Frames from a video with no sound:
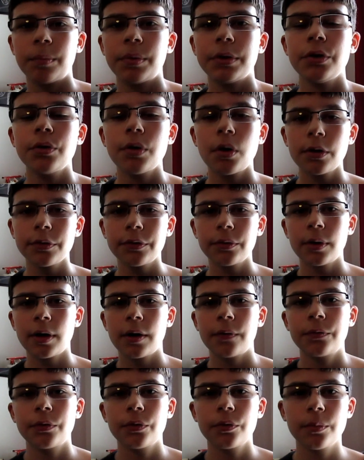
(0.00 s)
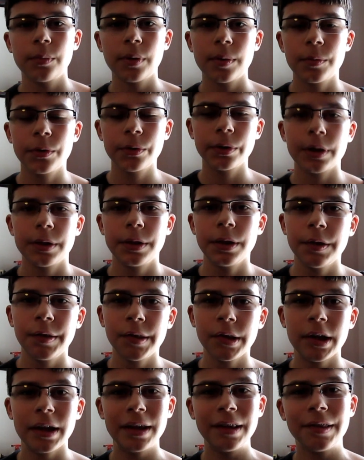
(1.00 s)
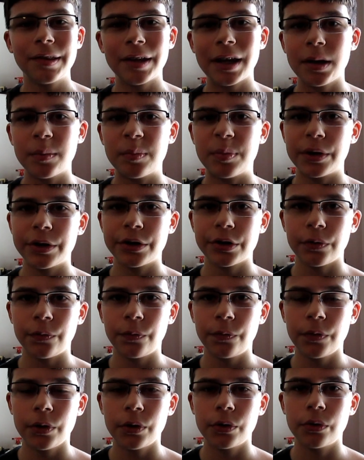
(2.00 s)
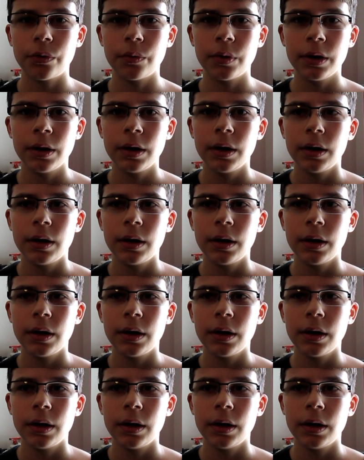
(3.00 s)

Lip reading: but you also have to remember that this is a budget phone,